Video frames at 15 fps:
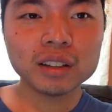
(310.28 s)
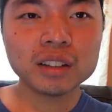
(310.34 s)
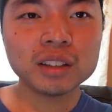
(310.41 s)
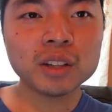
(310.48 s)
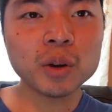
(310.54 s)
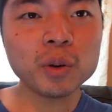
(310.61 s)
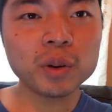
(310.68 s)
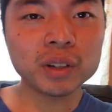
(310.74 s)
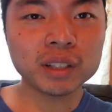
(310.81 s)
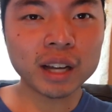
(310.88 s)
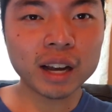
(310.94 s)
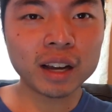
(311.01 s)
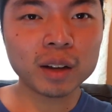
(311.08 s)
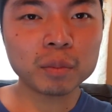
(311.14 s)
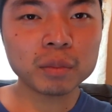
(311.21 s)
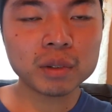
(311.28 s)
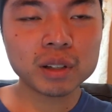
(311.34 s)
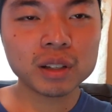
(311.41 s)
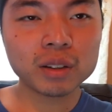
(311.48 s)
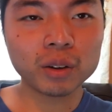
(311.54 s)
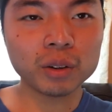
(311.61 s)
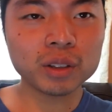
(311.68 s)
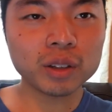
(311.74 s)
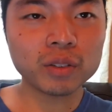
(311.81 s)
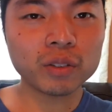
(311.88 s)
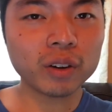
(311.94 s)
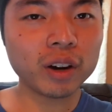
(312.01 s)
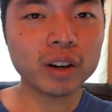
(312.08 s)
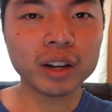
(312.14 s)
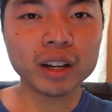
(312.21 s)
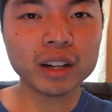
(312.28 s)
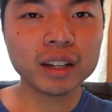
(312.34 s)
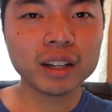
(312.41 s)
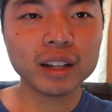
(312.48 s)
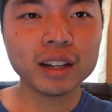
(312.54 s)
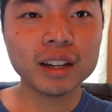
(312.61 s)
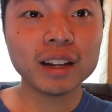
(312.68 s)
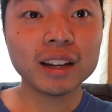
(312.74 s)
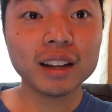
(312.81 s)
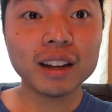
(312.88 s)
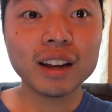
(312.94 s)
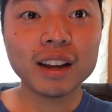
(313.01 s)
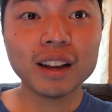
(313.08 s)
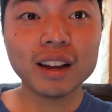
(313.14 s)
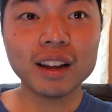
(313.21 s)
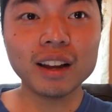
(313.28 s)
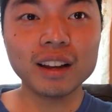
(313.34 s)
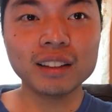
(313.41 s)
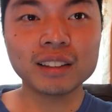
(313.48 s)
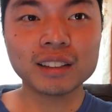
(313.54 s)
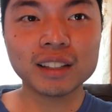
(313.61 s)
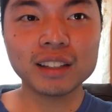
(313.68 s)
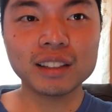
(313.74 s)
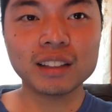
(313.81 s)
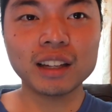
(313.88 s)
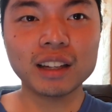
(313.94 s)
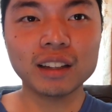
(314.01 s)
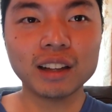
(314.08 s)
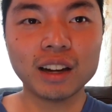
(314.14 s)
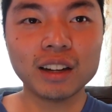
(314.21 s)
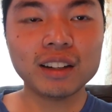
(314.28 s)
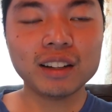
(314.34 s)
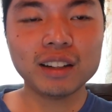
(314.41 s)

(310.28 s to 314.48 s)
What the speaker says: 2 exams, Thursday and Friday. It's gonna take a lot.